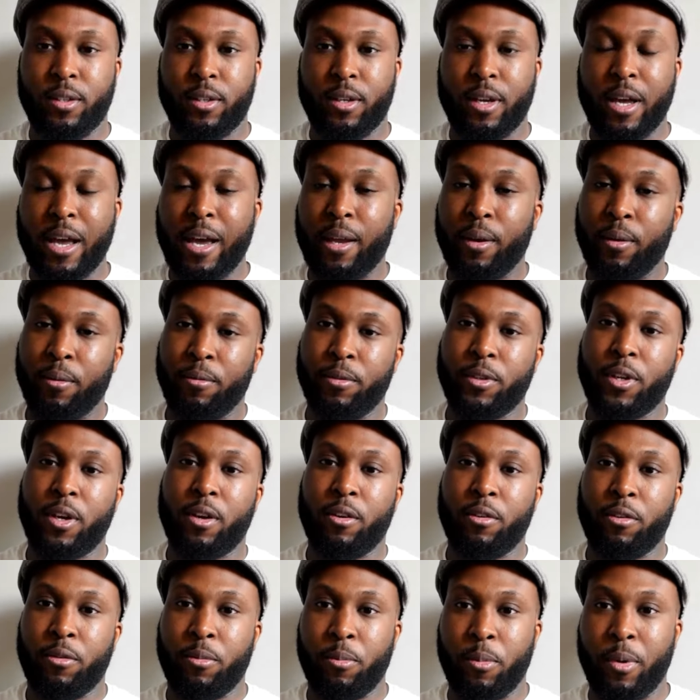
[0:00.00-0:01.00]
kind of
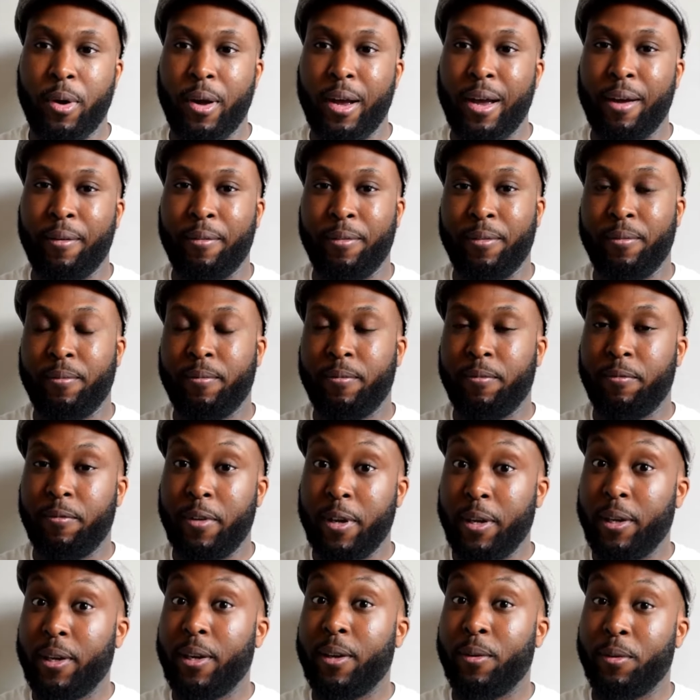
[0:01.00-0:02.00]
tough, but I
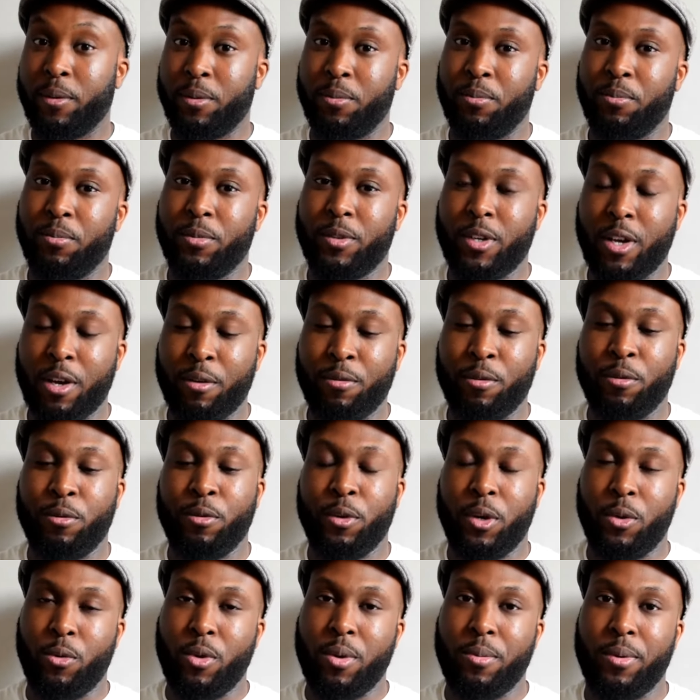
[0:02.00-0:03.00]
think it's tougher for
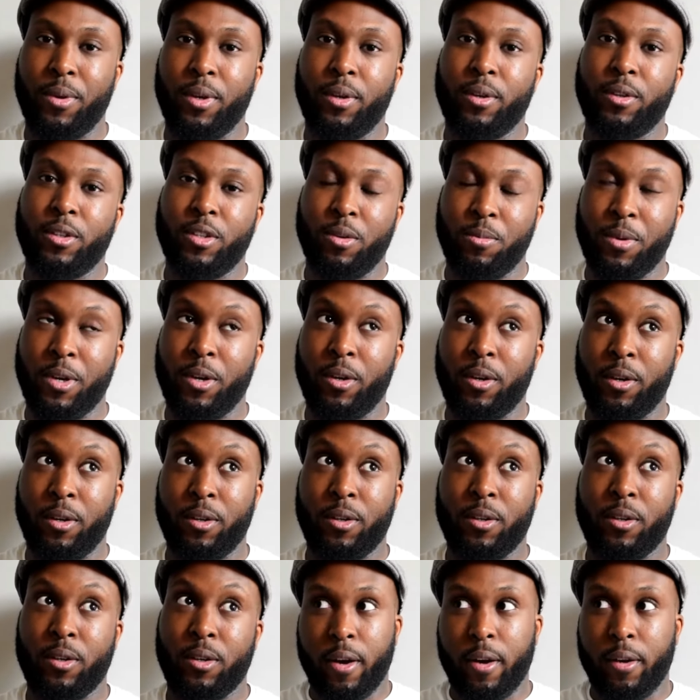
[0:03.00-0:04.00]
the women, to be
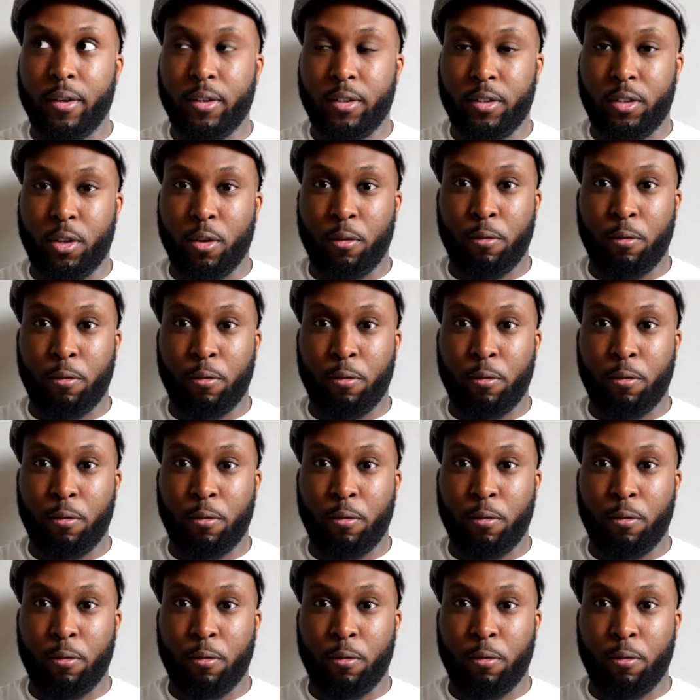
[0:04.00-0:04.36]
honest. The